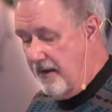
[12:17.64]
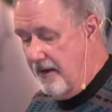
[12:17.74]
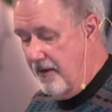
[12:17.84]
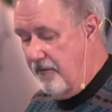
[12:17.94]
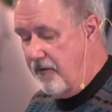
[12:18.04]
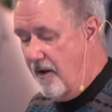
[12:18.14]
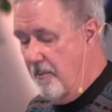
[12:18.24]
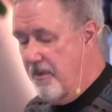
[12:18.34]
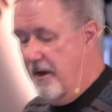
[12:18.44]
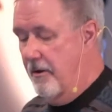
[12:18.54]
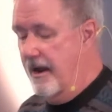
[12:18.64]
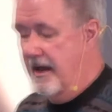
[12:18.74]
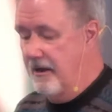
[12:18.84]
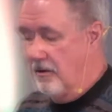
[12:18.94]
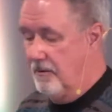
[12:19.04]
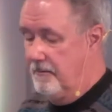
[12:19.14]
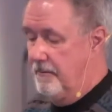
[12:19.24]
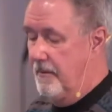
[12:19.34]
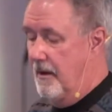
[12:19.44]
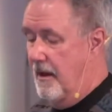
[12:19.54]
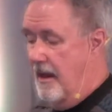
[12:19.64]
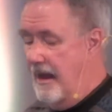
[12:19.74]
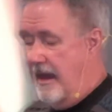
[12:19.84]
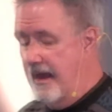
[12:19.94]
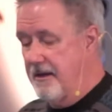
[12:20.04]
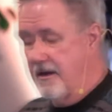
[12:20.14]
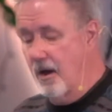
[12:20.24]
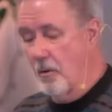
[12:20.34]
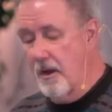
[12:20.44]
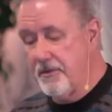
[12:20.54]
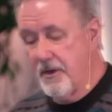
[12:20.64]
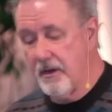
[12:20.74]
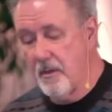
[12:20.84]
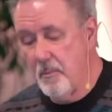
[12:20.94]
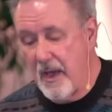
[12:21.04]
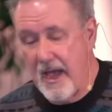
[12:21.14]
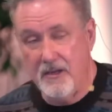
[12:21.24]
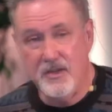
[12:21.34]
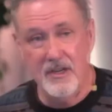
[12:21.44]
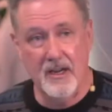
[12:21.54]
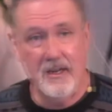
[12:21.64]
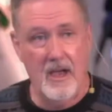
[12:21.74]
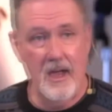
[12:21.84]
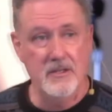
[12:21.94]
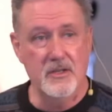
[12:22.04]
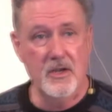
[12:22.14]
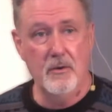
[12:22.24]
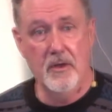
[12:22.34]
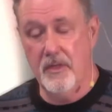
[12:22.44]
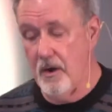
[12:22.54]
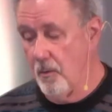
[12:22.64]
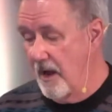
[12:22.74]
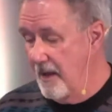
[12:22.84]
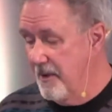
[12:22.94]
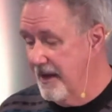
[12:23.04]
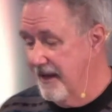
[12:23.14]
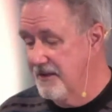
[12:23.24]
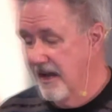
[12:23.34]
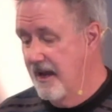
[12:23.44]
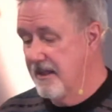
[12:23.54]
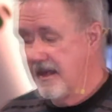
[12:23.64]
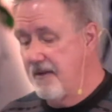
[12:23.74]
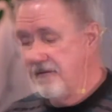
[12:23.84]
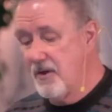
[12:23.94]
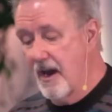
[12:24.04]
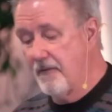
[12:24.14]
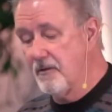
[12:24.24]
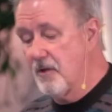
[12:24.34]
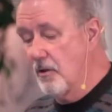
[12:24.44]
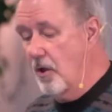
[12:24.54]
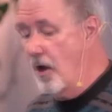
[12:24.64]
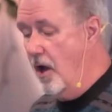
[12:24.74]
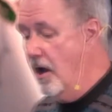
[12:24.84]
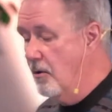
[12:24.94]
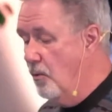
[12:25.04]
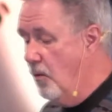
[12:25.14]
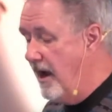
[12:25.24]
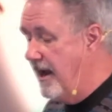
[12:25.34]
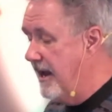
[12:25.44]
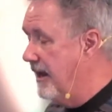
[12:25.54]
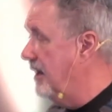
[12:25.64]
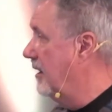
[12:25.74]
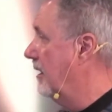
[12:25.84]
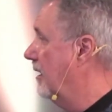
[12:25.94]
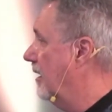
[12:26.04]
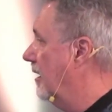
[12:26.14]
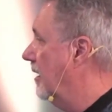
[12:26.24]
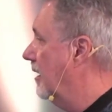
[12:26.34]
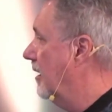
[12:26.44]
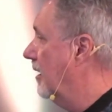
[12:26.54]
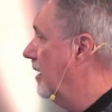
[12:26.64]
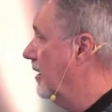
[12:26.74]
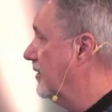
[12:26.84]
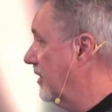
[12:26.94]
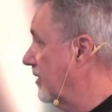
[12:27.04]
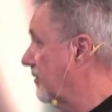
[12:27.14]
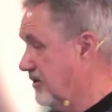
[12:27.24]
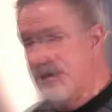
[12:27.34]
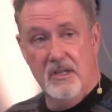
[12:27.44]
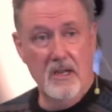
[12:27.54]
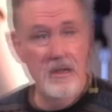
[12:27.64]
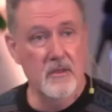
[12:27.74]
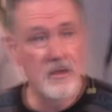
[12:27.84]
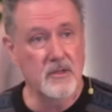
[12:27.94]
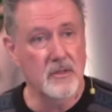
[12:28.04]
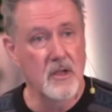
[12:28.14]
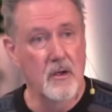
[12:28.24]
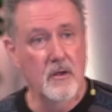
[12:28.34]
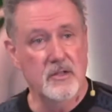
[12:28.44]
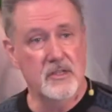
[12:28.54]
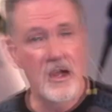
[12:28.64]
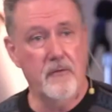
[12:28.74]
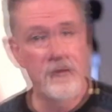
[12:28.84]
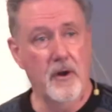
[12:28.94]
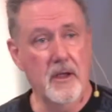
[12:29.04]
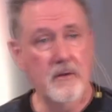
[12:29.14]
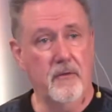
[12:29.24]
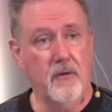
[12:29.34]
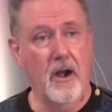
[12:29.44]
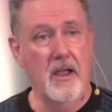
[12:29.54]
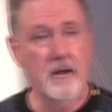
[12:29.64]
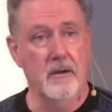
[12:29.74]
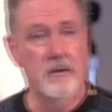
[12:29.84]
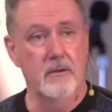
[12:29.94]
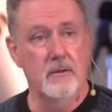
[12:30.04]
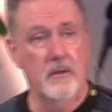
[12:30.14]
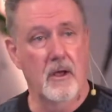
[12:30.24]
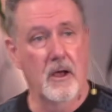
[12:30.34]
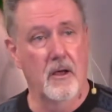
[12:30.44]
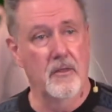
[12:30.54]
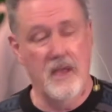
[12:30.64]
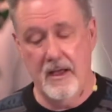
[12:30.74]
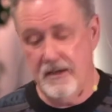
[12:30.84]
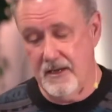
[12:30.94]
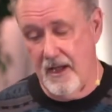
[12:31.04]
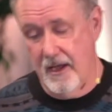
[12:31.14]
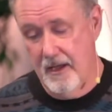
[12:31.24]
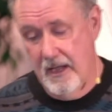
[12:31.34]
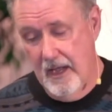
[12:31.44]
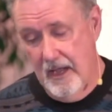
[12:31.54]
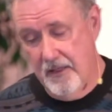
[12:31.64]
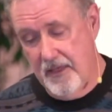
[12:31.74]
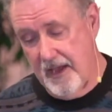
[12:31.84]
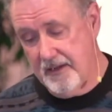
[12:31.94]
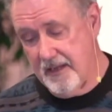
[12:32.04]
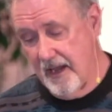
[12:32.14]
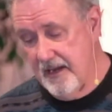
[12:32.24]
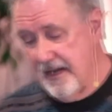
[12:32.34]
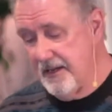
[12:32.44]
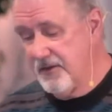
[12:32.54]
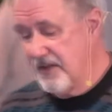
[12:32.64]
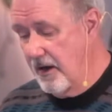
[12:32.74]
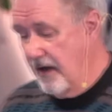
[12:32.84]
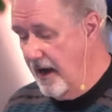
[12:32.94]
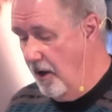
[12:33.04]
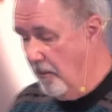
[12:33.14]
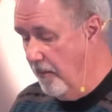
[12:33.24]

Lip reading: from their angle. And you know what? They're compassionate guys too in their way, because they've traveled a long way to see this suffering friend that needs their help.